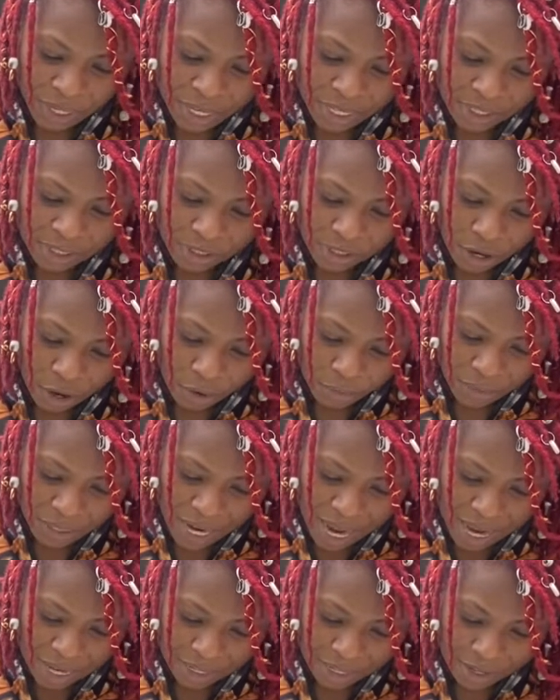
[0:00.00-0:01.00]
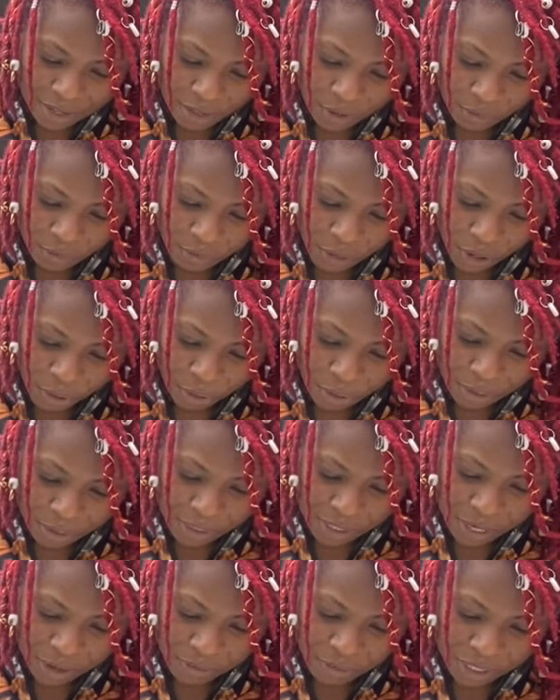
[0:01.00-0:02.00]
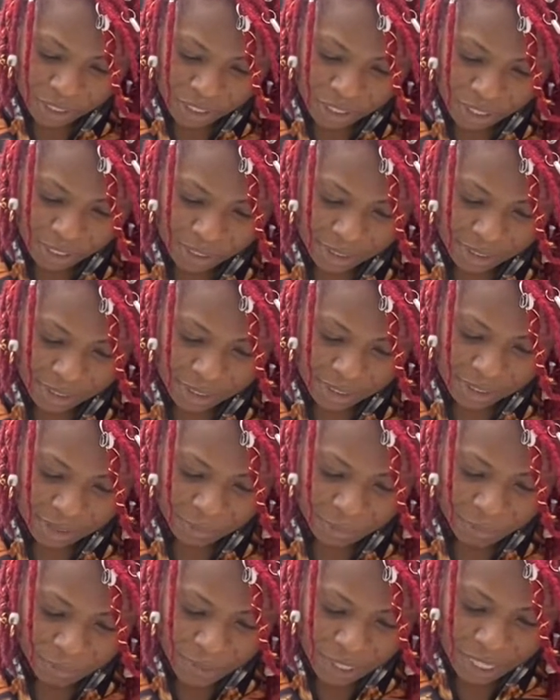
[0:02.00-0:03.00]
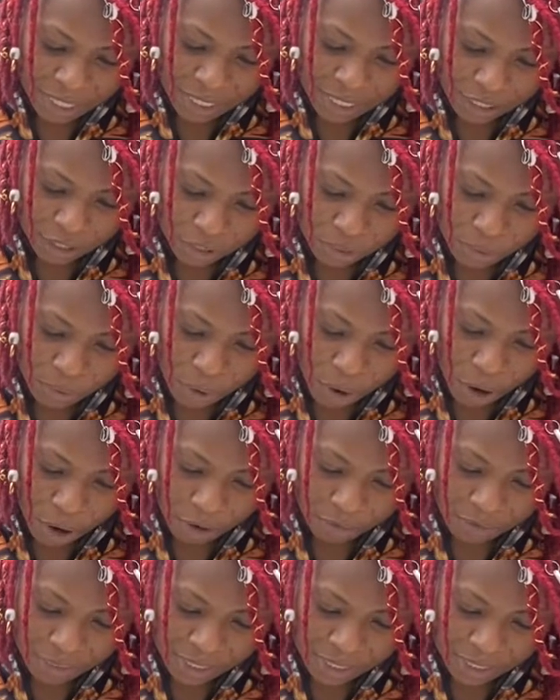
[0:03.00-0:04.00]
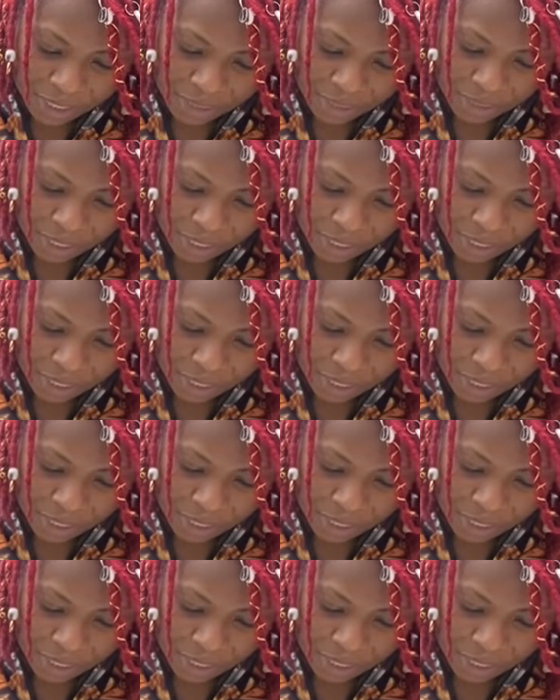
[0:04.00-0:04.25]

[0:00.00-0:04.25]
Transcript: Sow not in the furrows of injustice, lest you harvest it